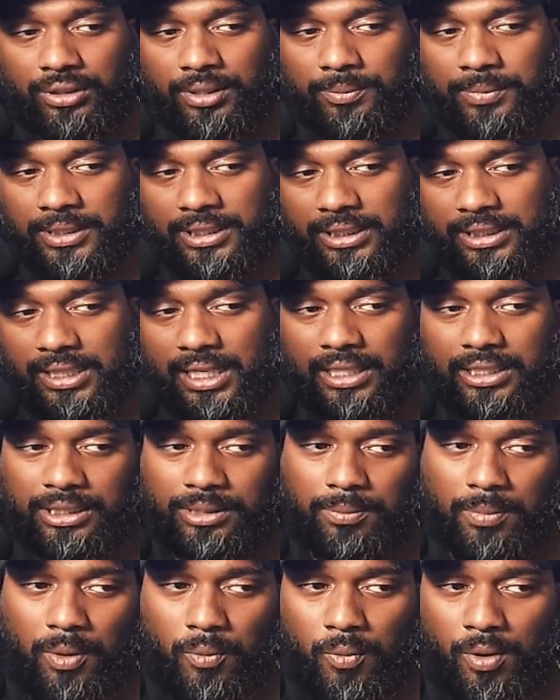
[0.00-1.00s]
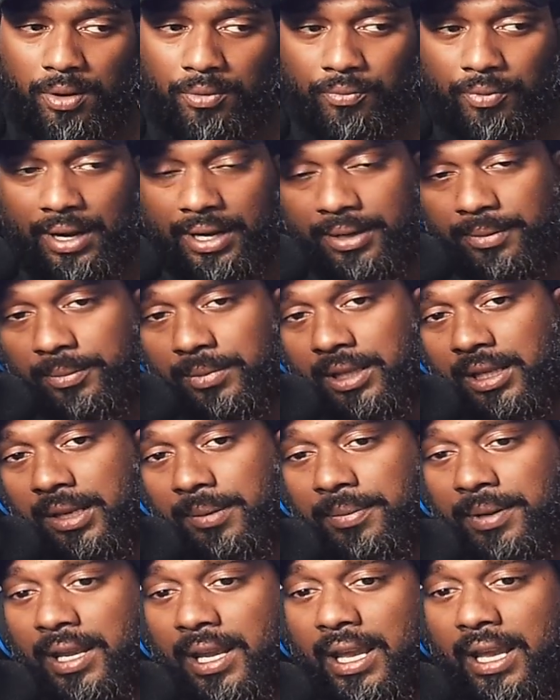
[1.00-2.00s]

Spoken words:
let me just get into my one random clip.